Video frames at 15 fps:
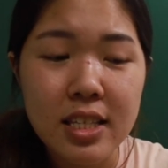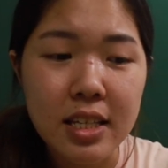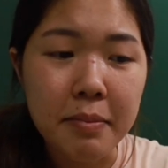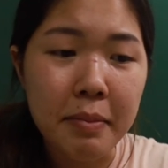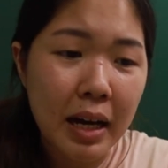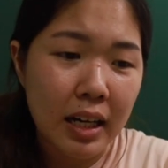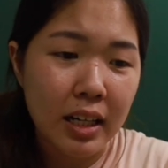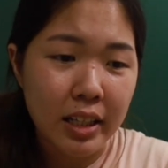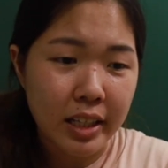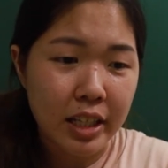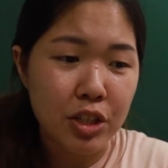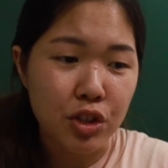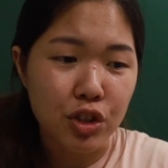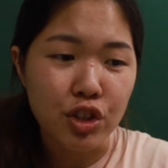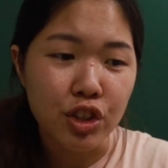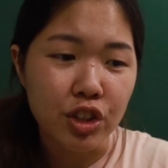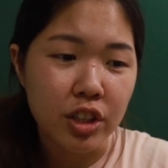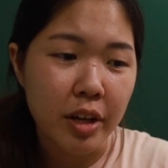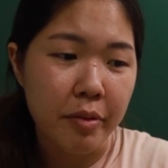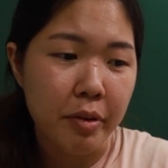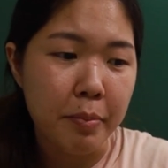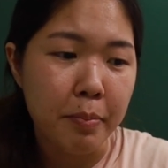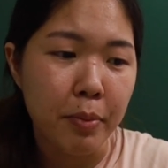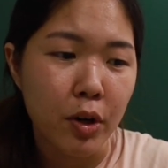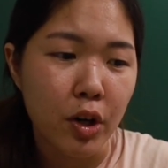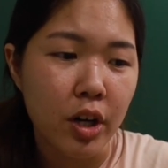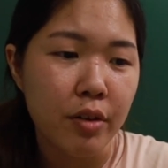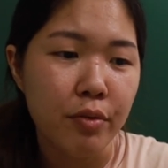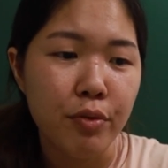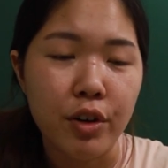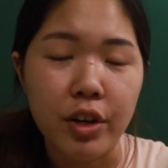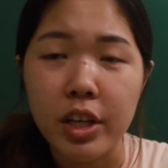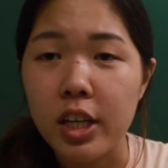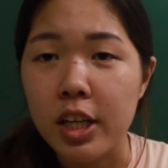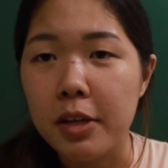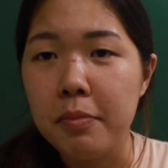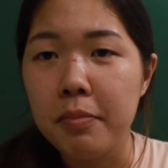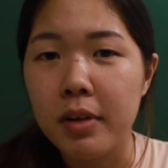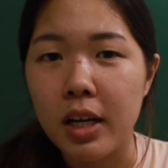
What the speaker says: some other things also that we bought for him